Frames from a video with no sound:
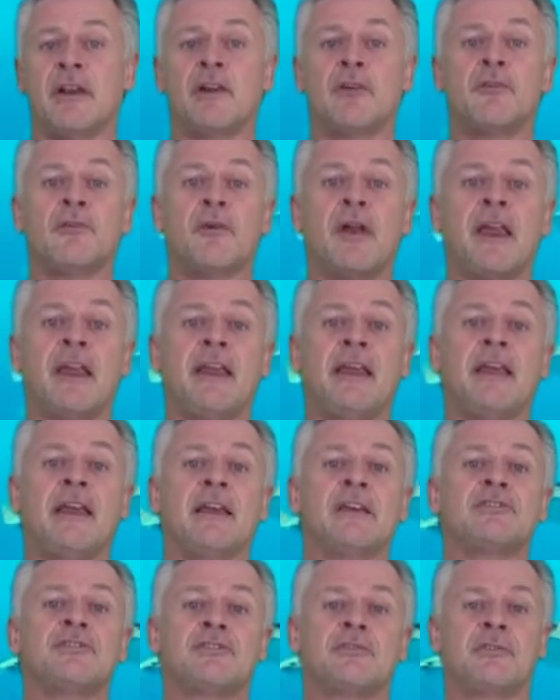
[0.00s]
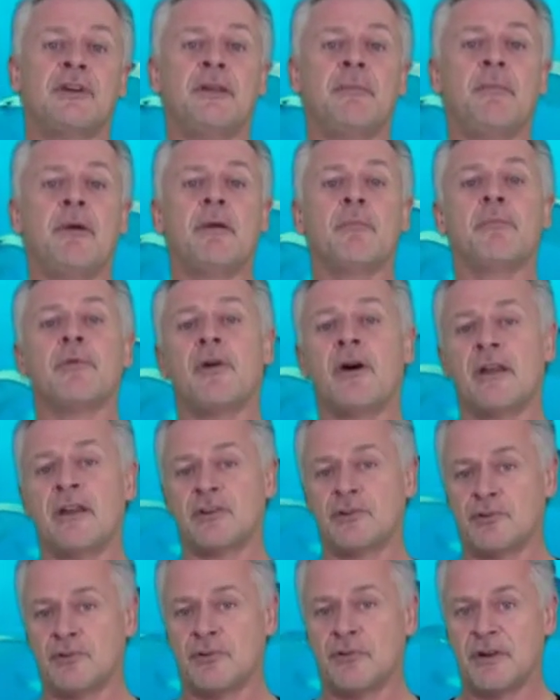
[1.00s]
creating extreme
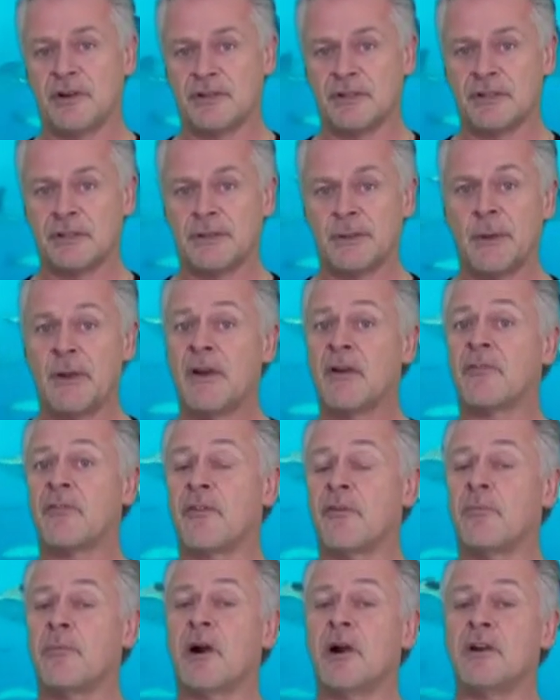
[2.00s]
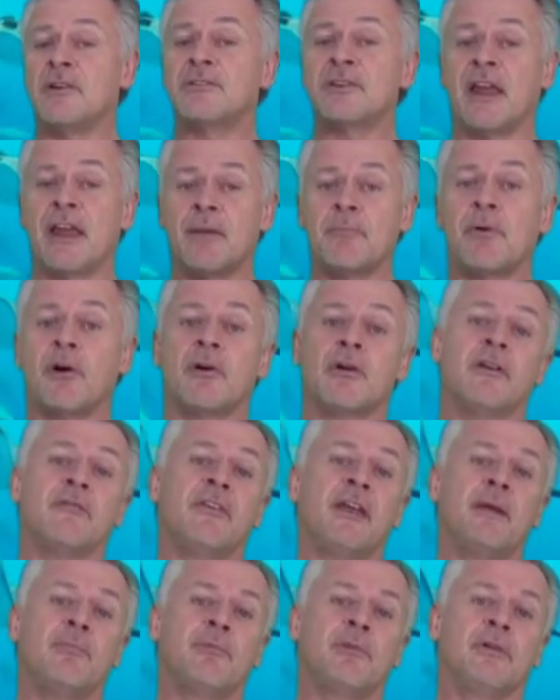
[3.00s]
product shortages for March and part
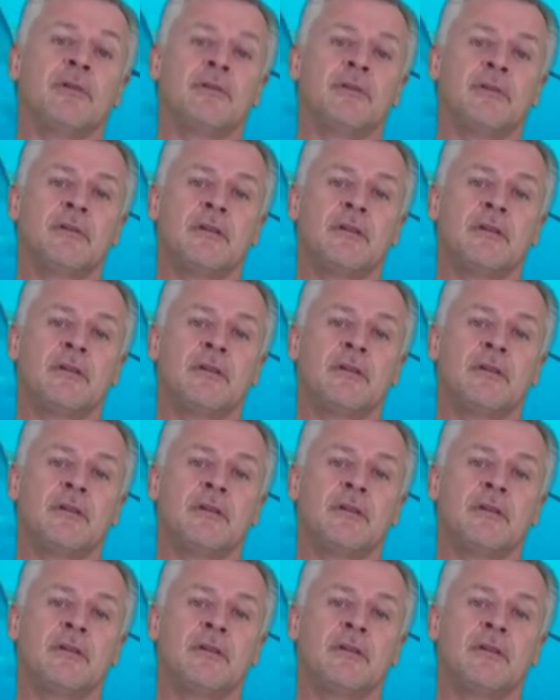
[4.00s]
of April.